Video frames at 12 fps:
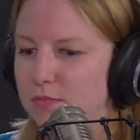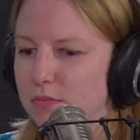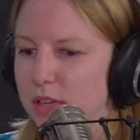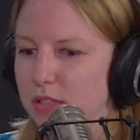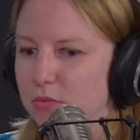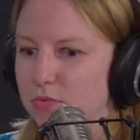
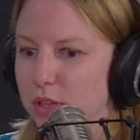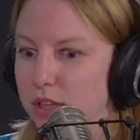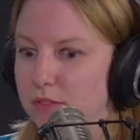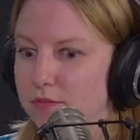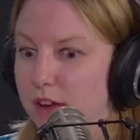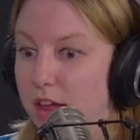makes a
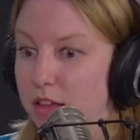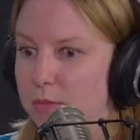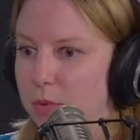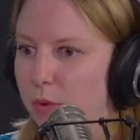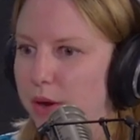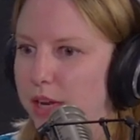really valid
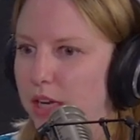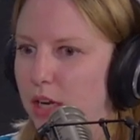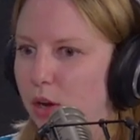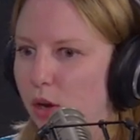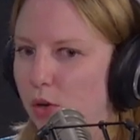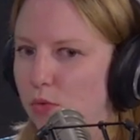point, you
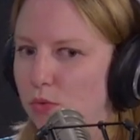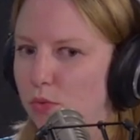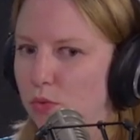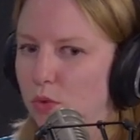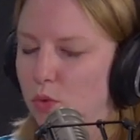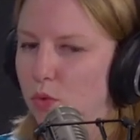know,